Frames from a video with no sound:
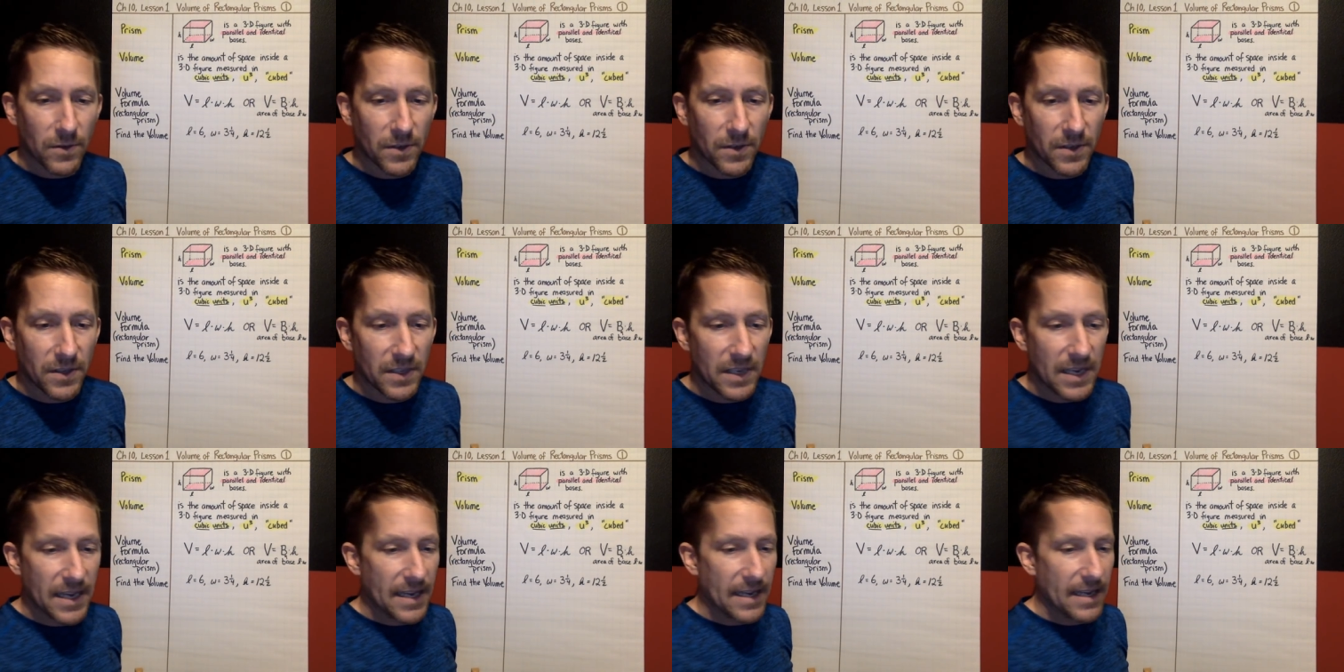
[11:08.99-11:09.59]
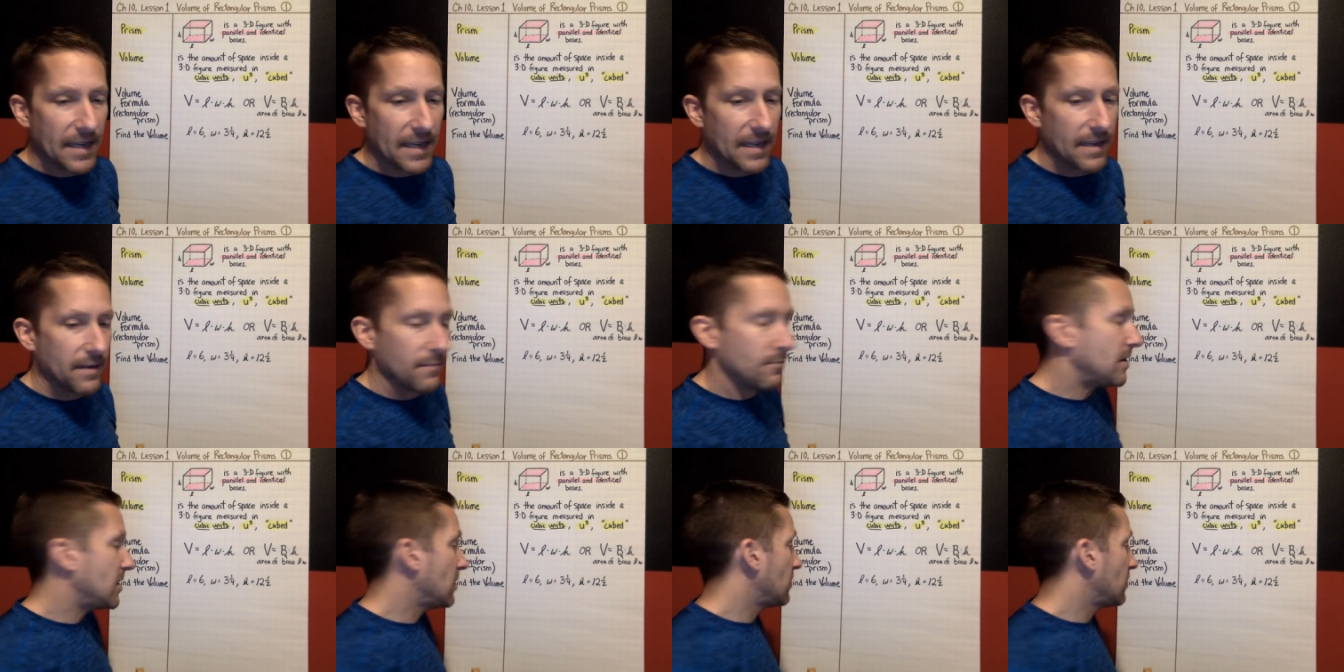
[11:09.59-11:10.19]
we'll say
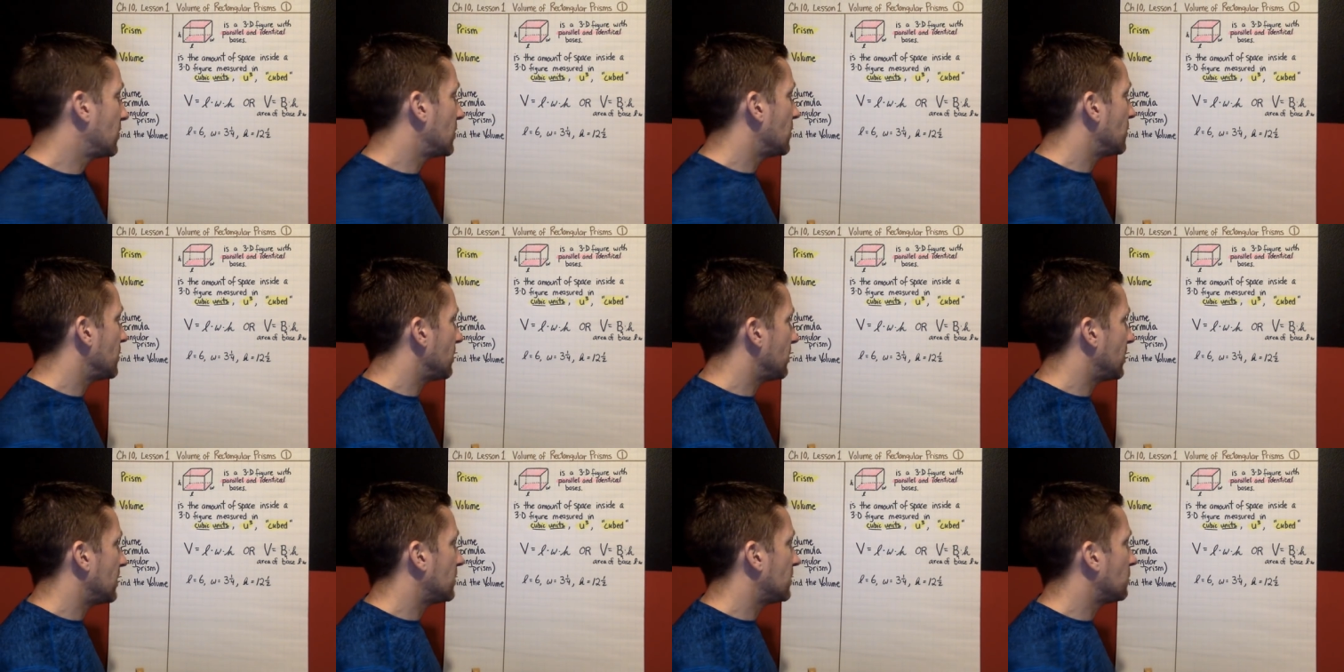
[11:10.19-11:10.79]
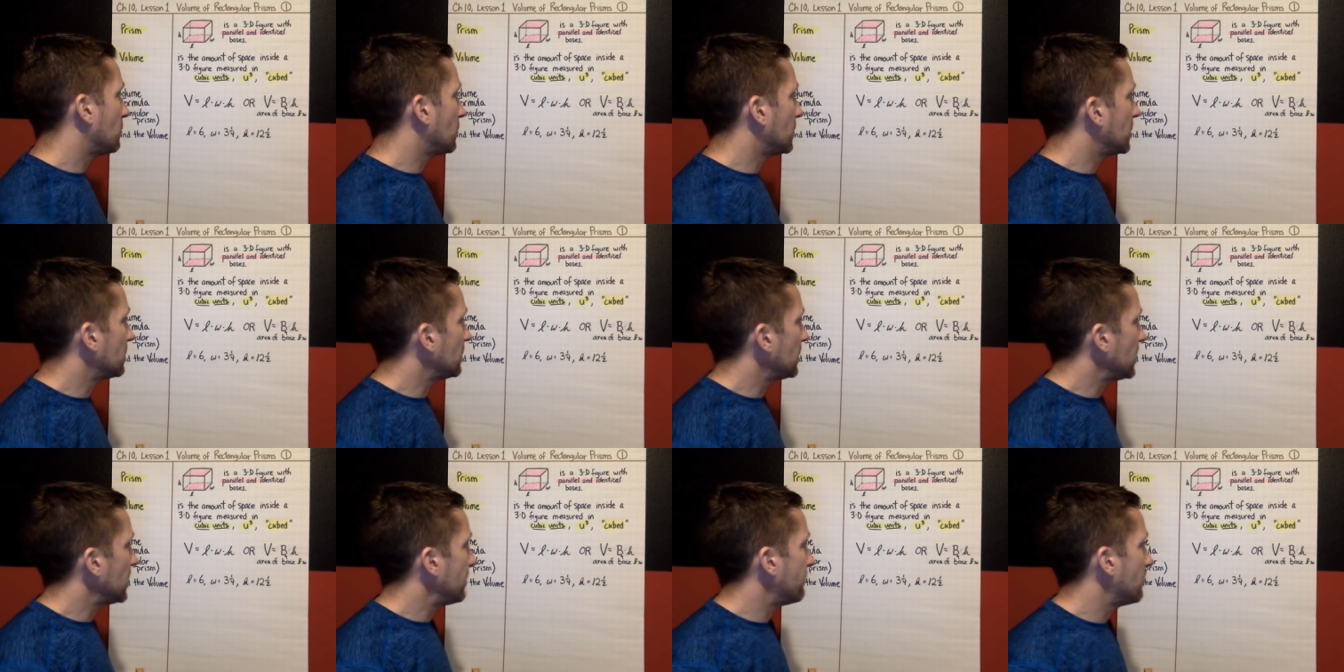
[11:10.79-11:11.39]
we don't know the units, we'll
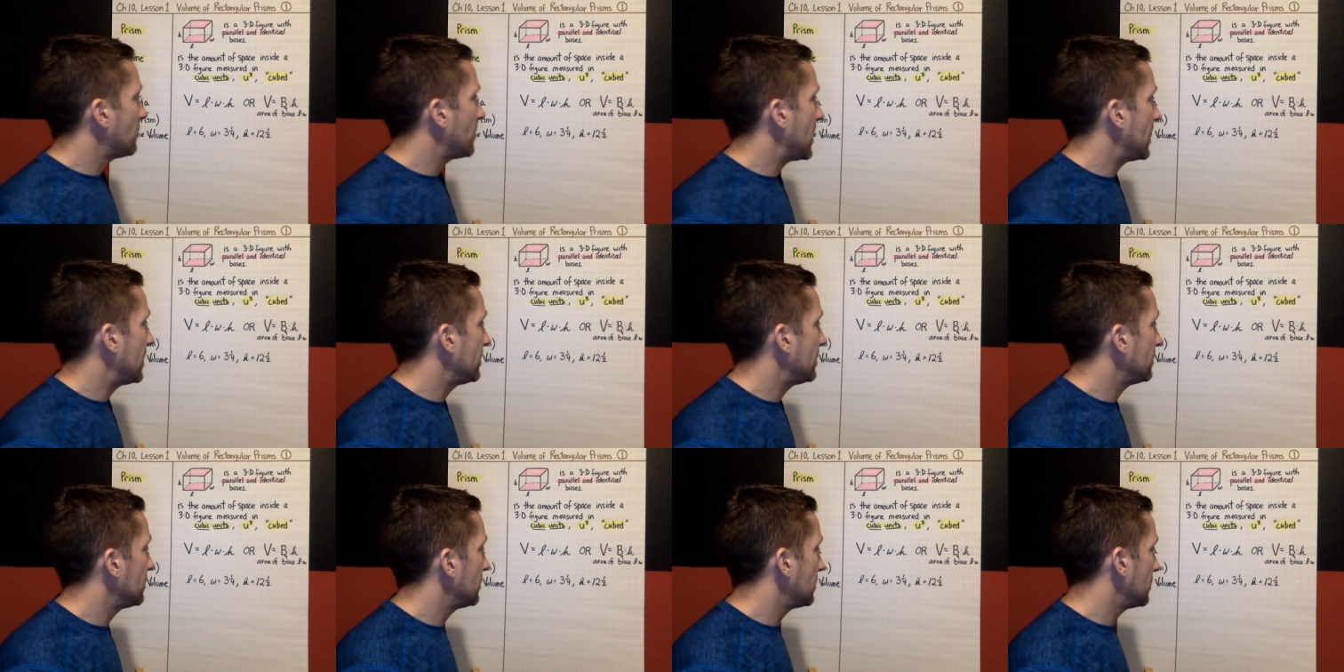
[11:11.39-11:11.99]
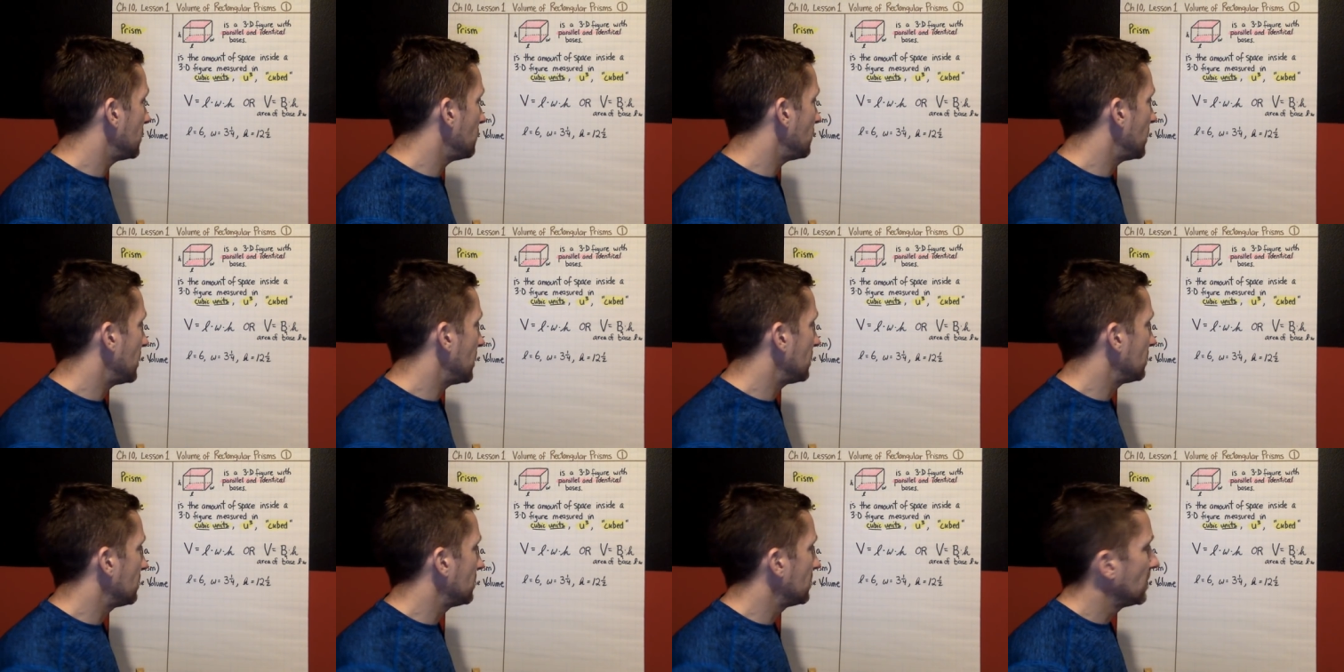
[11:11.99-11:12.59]
just leave them as
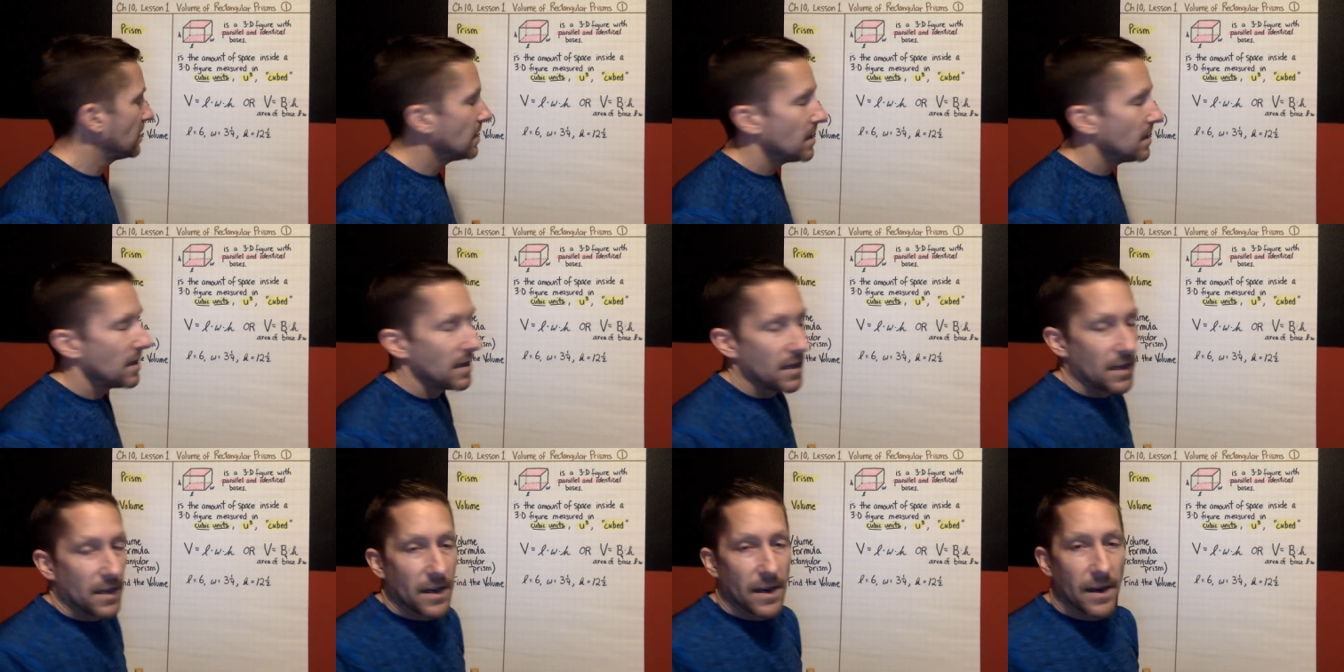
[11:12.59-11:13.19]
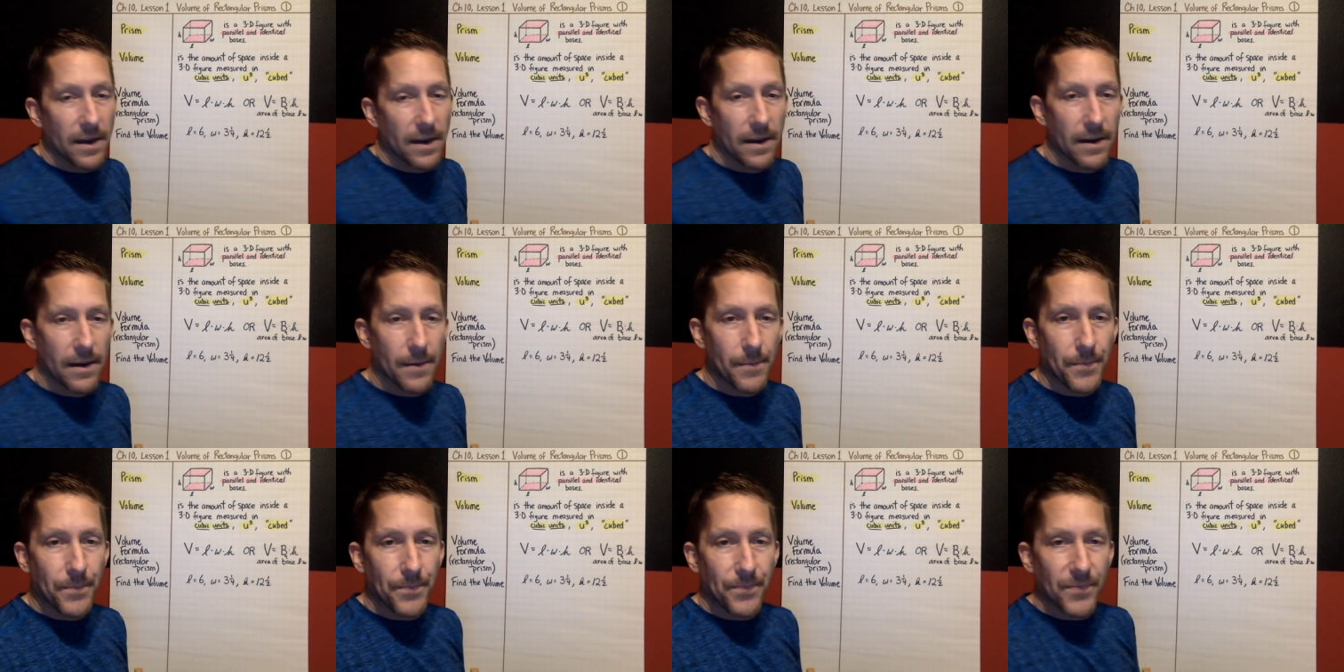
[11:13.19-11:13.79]
units.
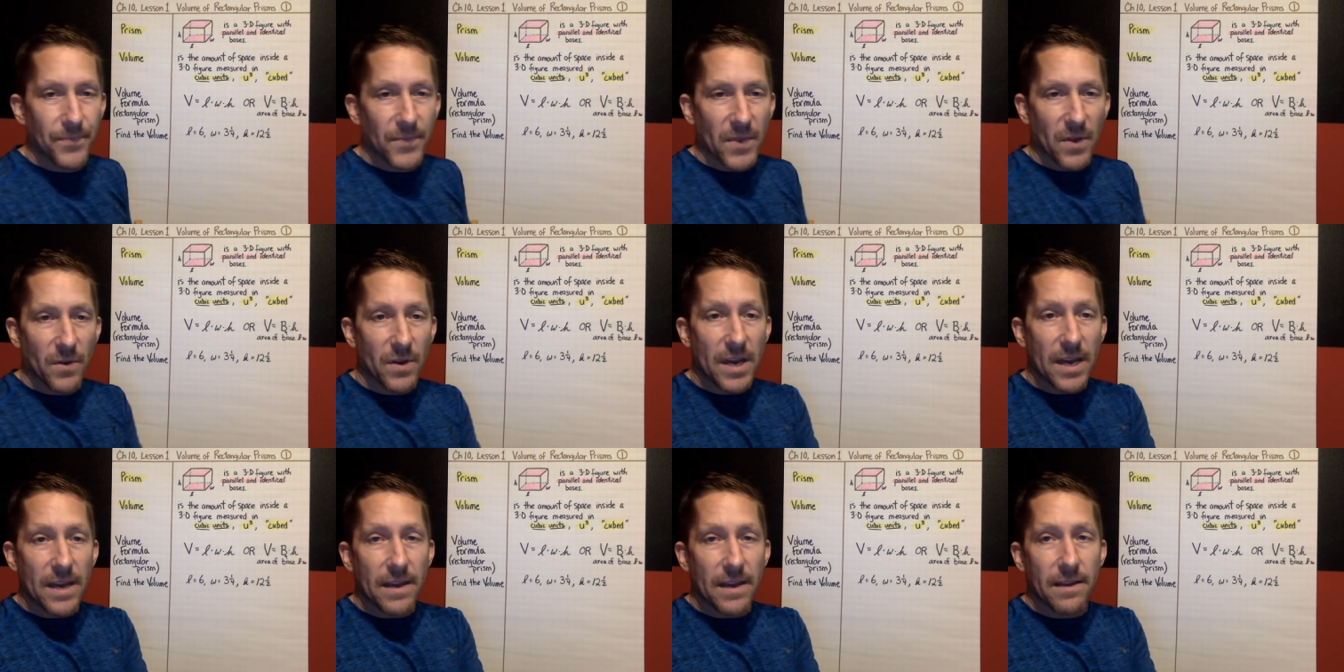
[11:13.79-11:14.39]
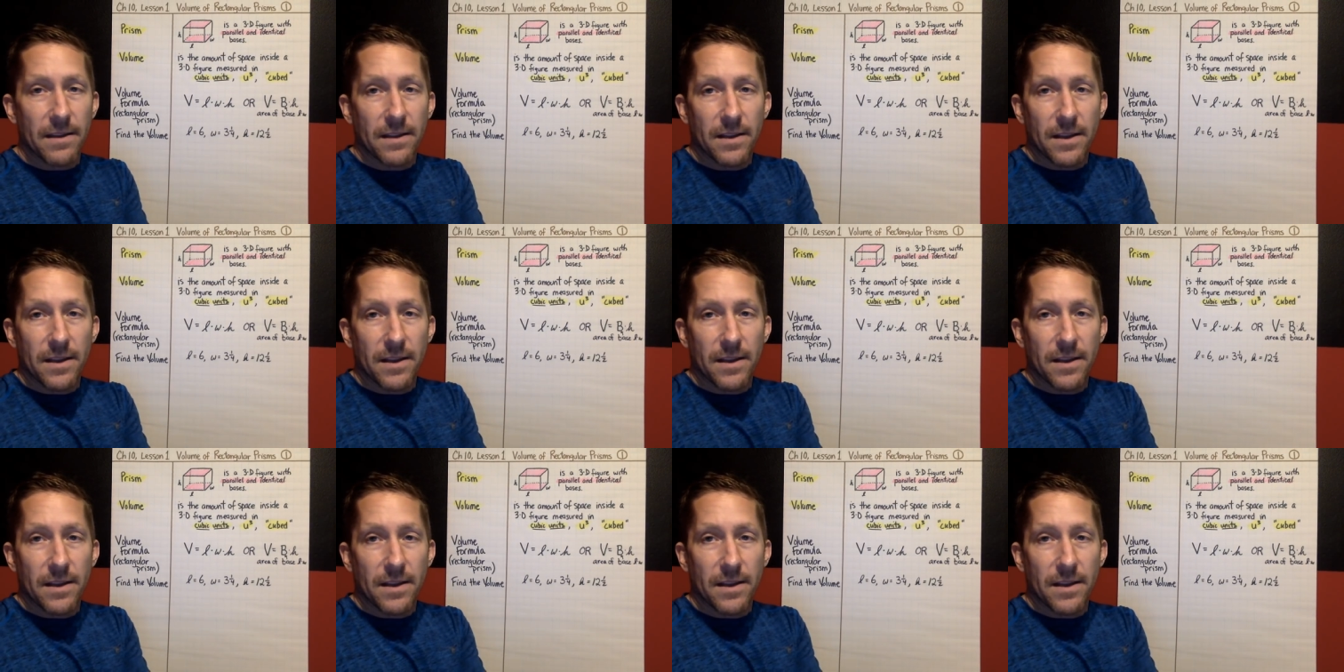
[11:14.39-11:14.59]
Um, okay,